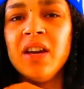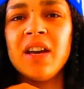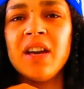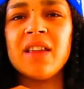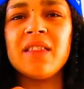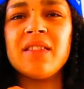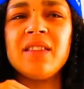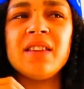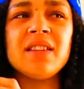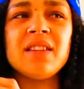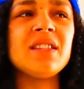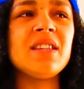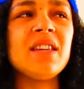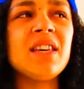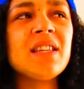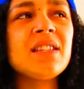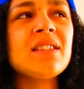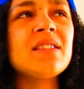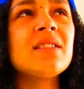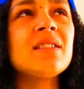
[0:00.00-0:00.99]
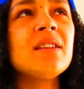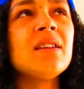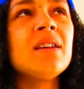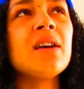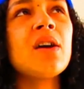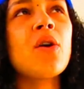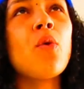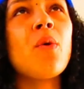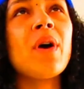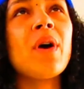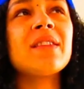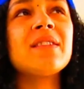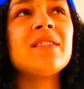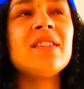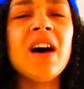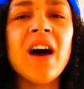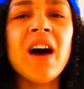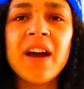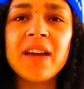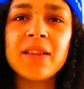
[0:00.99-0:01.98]
and this is quite
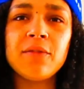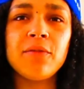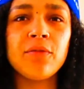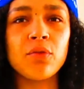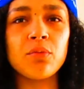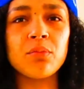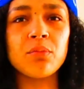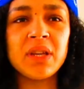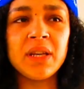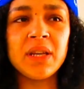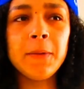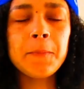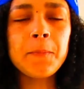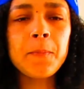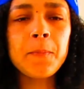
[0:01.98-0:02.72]
tight for me.